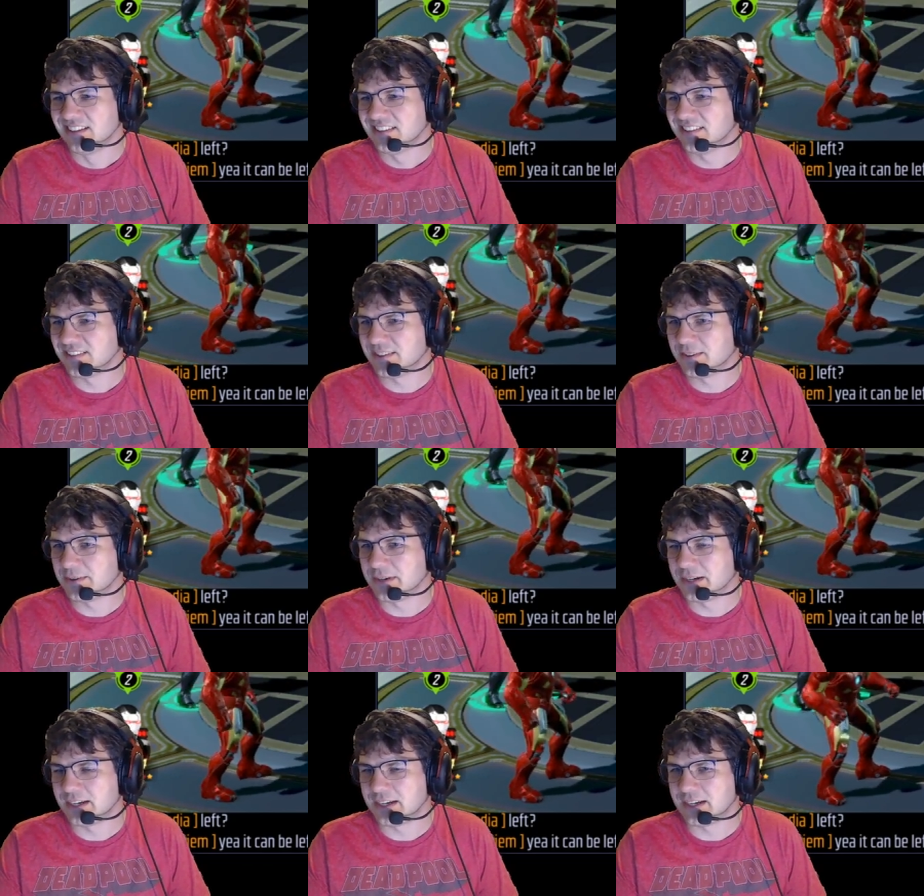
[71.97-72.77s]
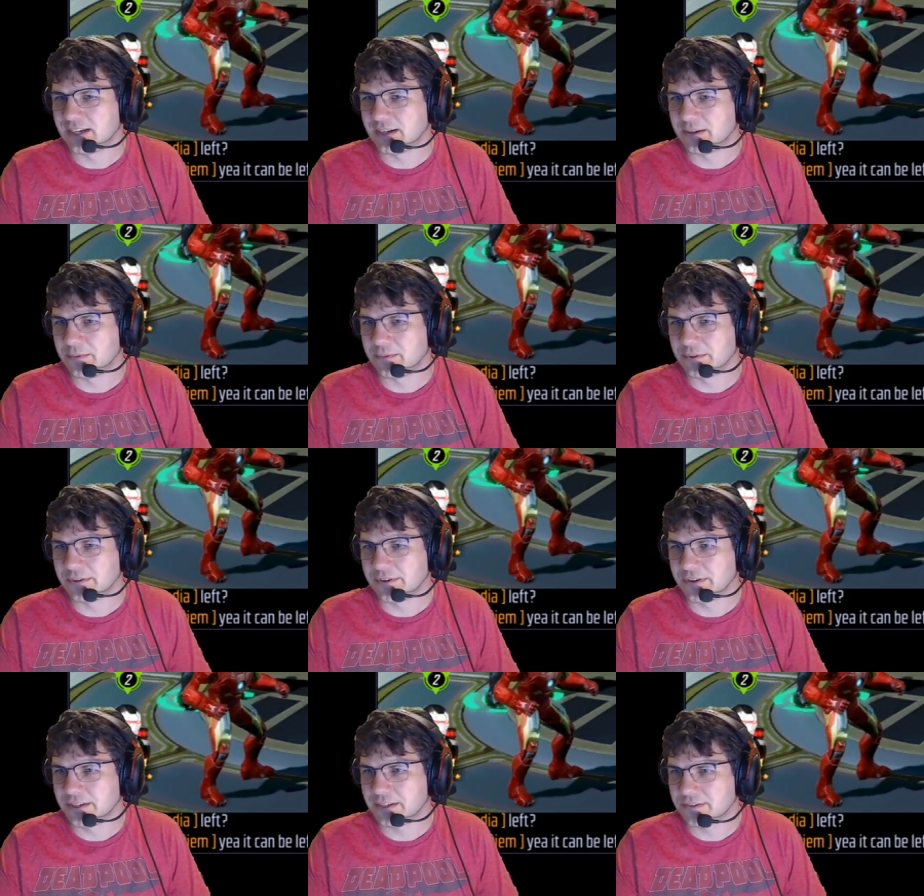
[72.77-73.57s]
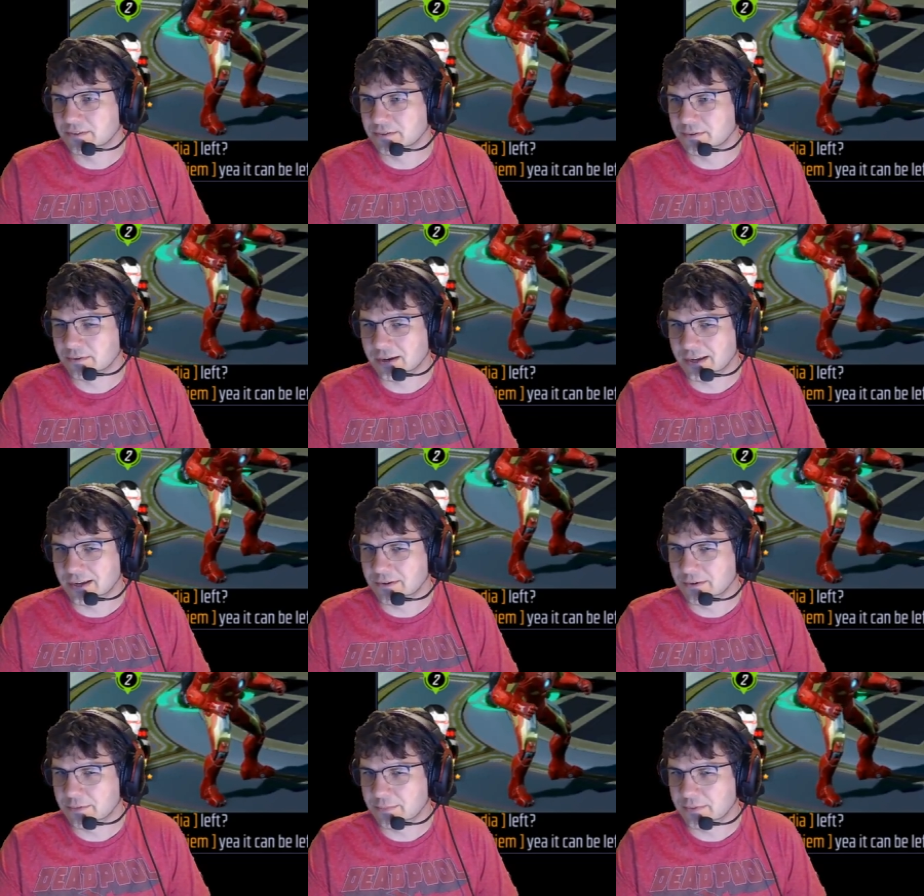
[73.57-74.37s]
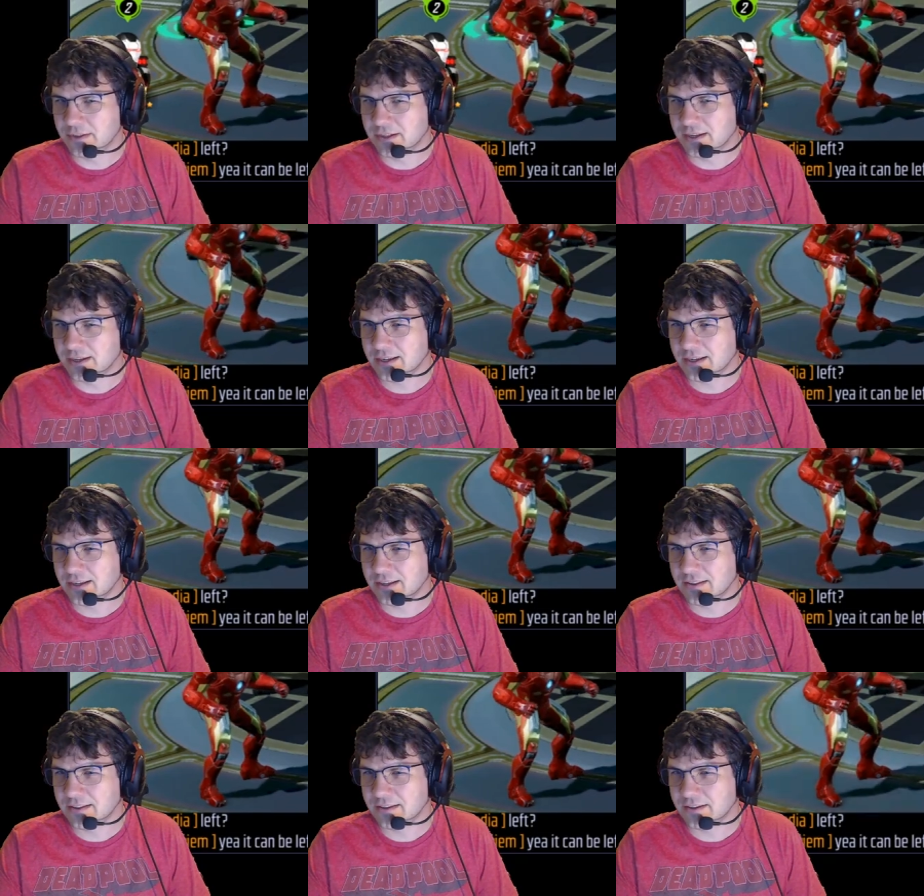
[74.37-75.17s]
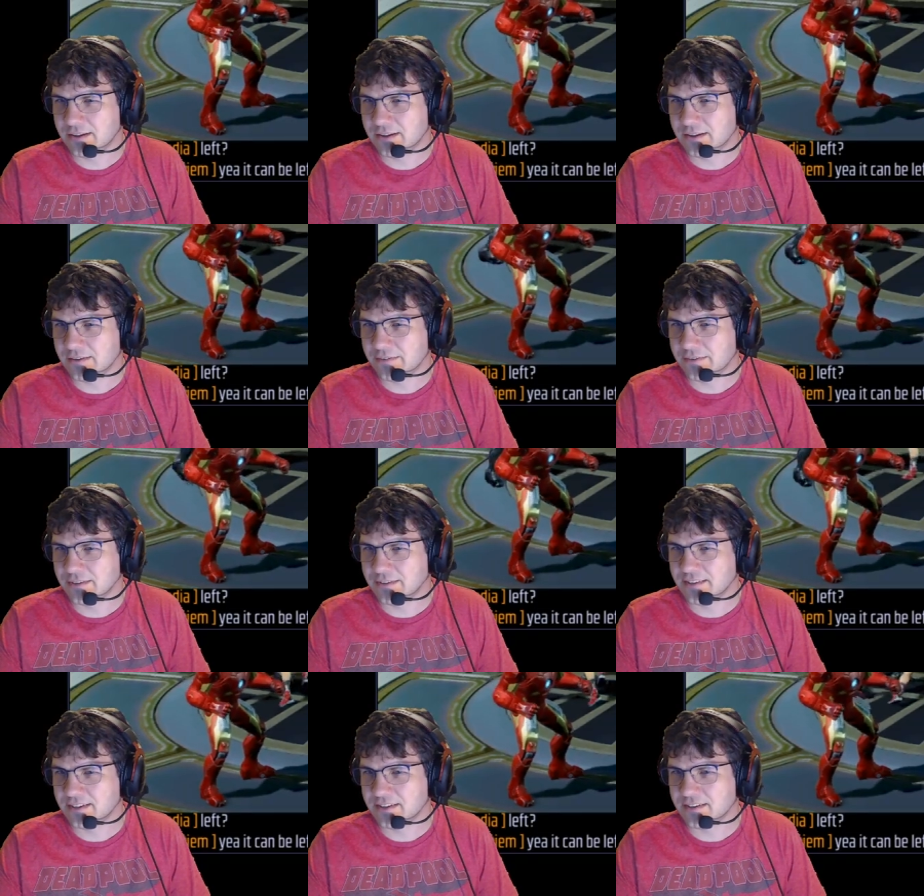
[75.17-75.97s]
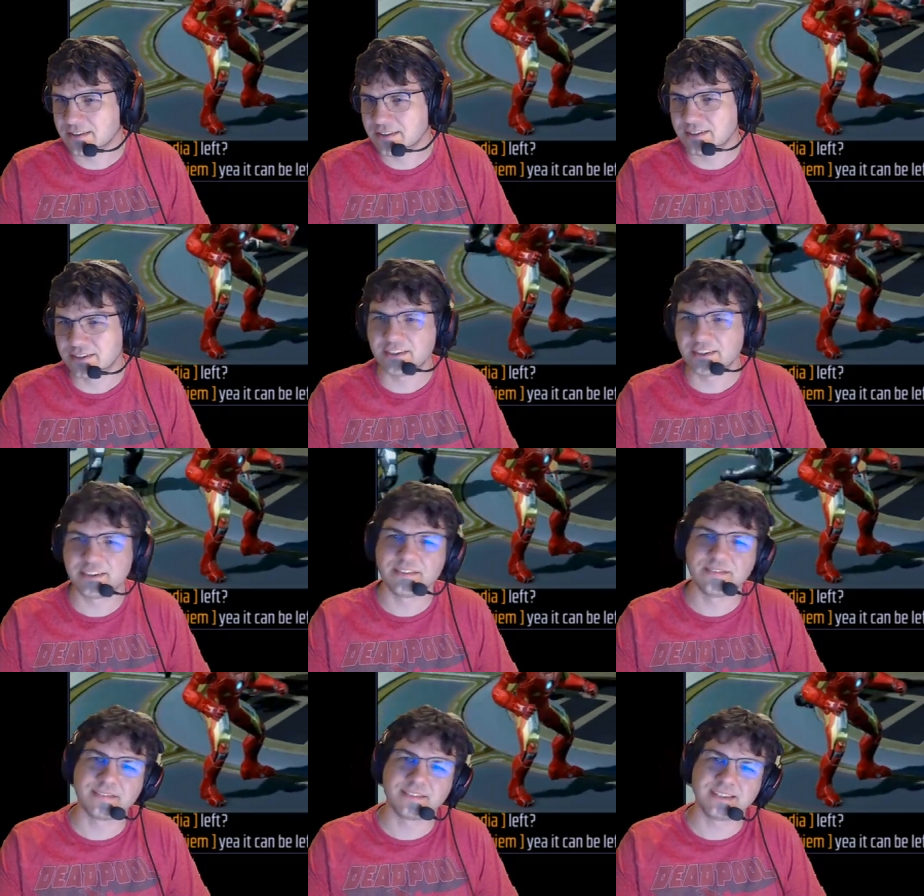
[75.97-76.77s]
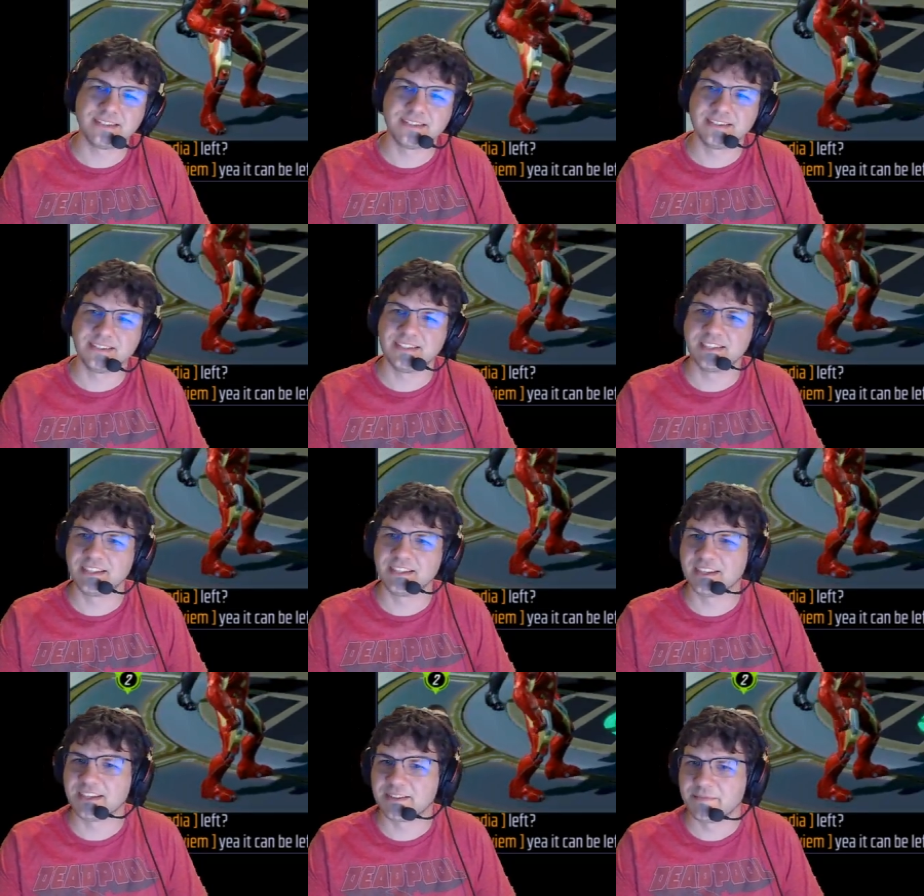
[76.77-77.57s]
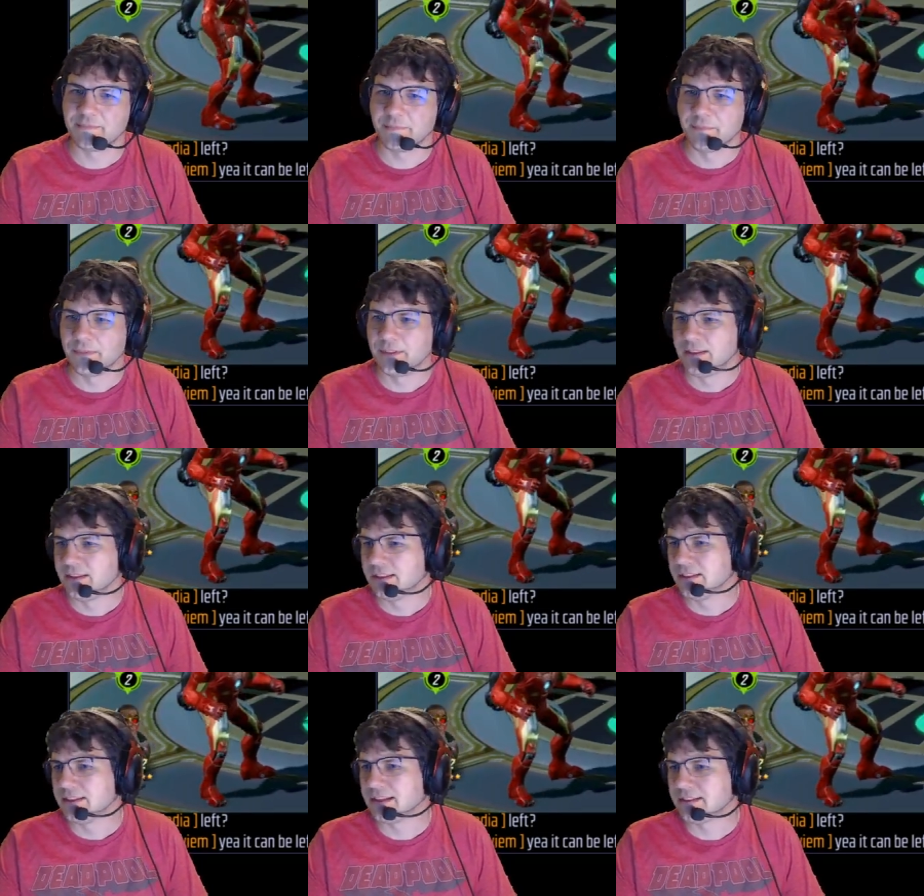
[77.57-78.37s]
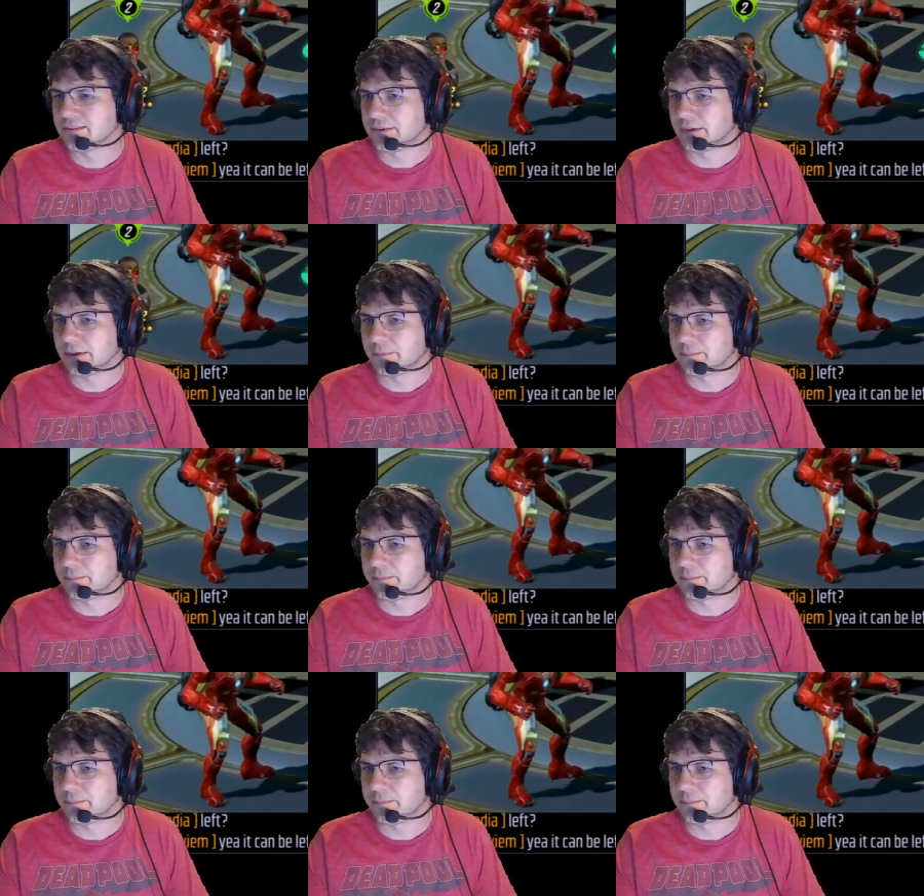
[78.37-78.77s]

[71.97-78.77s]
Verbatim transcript: so uh, we'll go ahead and try to apply the offense down on her. Didn't get it. That's okay